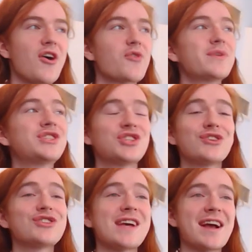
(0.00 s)
Are we
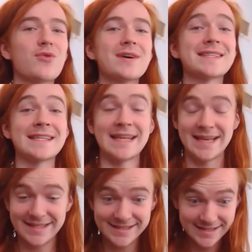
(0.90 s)
sure Jack wasn't
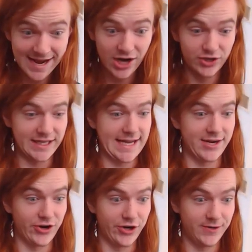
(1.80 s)
his
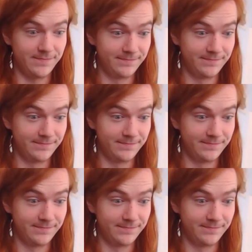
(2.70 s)
caretaker?